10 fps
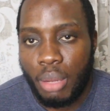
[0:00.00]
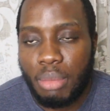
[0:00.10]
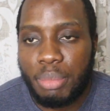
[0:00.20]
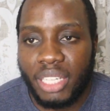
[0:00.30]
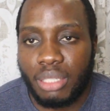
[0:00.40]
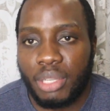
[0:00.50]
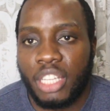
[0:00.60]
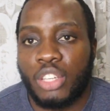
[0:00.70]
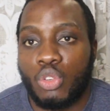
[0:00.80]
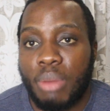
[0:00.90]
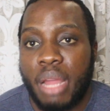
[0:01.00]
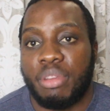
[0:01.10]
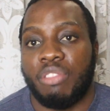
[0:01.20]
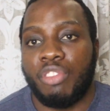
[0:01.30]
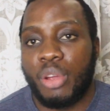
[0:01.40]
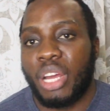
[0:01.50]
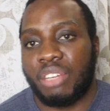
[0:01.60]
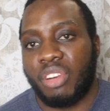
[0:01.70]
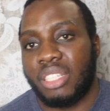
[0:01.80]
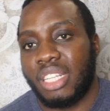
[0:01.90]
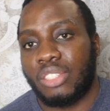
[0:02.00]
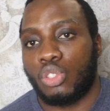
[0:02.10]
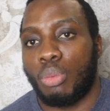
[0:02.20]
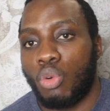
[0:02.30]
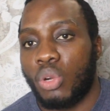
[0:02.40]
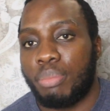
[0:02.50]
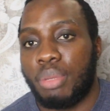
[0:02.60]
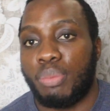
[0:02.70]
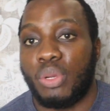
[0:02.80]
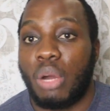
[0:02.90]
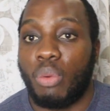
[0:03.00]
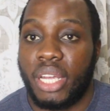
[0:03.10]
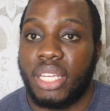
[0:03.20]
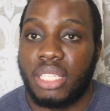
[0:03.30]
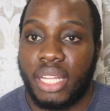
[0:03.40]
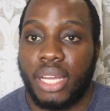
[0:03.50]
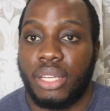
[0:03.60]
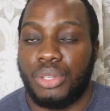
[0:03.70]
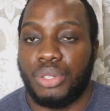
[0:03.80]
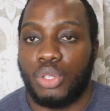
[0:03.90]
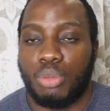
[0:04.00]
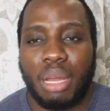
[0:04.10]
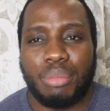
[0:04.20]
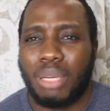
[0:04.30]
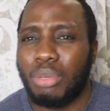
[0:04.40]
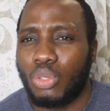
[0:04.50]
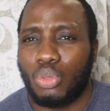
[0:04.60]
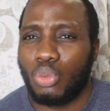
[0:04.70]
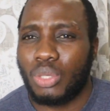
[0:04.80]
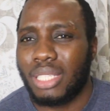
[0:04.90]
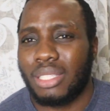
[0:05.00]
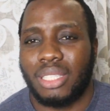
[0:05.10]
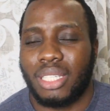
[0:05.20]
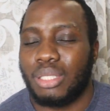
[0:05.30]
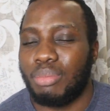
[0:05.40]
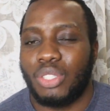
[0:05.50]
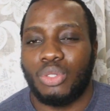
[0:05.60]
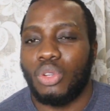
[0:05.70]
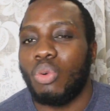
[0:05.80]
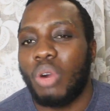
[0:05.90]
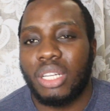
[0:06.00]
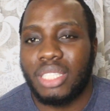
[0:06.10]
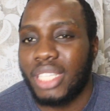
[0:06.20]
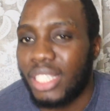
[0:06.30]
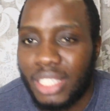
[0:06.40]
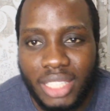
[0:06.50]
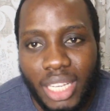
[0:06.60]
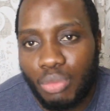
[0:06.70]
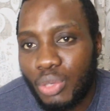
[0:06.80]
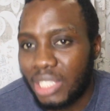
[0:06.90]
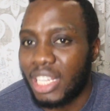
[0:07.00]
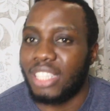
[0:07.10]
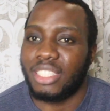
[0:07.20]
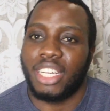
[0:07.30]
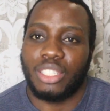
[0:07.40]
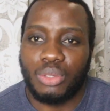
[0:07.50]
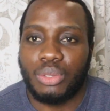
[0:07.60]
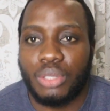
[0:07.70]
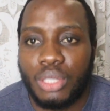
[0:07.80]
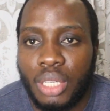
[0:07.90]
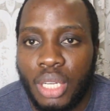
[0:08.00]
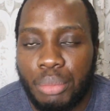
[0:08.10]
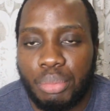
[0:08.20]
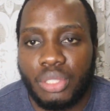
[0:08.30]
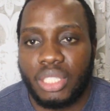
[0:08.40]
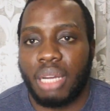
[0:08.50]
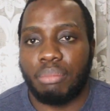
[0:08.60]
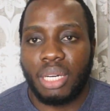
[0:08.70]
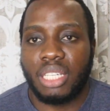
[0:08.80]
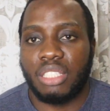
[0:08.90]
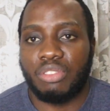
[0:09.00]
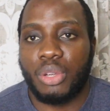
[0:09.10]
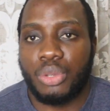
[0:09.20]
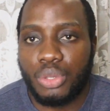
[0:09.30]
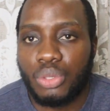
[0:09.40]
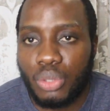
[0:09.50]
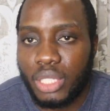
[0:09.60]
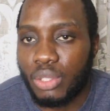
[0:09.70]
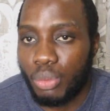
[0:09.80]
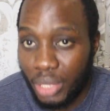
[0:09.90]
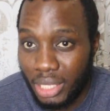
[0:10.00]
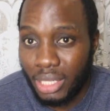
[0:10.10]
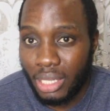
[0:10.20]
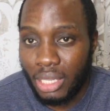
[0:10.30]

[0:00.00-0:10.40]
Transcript: Maybe as a beginner, you might be very advanced than some other people that were in there. You know, you might be able to do certain things, but you don't want to take the same risk as they do, because their body is very used to it already.